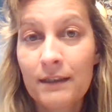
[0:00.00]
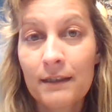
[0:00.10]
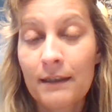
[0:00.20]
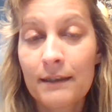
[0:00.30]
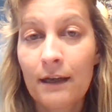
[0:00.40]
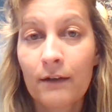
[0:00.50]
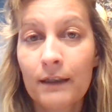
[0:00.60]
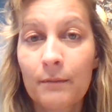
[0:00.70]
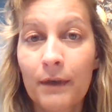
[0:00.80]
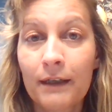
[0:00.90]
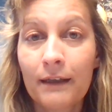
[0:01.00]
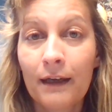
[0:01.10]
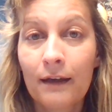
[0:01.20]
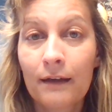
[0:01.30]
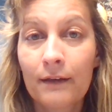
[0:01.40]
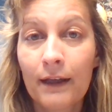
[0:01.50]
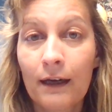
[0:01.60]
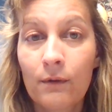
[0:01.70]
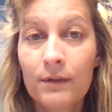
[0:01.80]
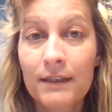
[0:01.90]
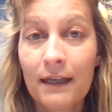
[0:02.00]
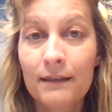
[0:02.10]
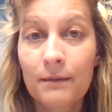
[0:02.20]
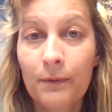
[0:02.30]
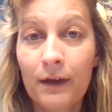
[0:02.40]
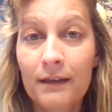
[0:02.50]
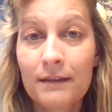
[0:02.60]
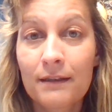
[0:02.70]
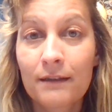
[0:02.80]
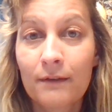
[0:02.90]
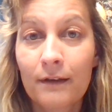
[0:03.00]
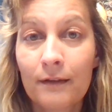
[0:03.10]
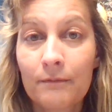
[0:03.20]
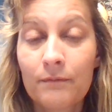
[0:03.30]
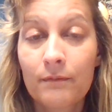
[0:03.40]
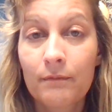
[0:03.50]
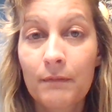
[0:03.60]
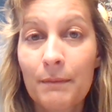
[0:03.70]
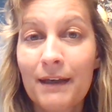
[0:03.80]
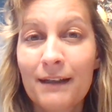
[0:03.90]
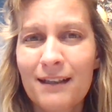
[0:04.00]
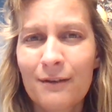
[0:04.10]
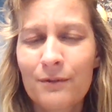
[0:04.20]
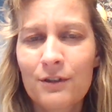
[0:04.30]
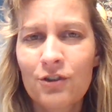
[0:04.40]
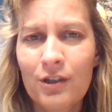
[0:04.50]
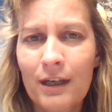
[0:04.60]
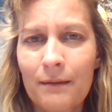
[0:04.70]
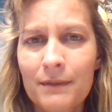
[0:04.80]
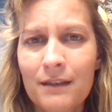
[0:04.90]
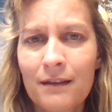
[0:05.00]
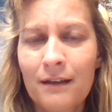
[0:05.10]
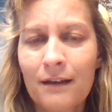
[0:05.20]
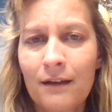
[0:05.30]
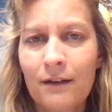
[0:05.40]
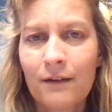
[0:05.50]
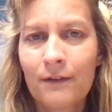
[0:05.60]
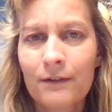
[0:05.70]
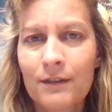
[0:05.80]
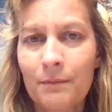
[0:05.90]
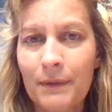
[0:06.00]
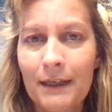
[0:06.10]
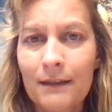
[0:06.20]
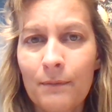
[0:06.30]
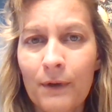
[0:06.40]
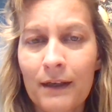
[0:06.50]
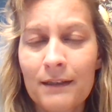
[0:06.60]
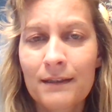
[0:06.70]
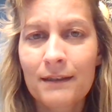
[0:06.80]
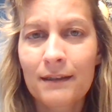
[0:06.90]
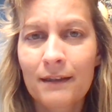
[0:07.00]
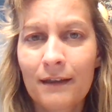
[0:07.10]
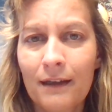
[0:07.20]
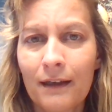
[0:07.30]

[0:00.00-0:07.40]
didn't tell anybody that I was that depressed. Maybe because I was ashamed to be depressed.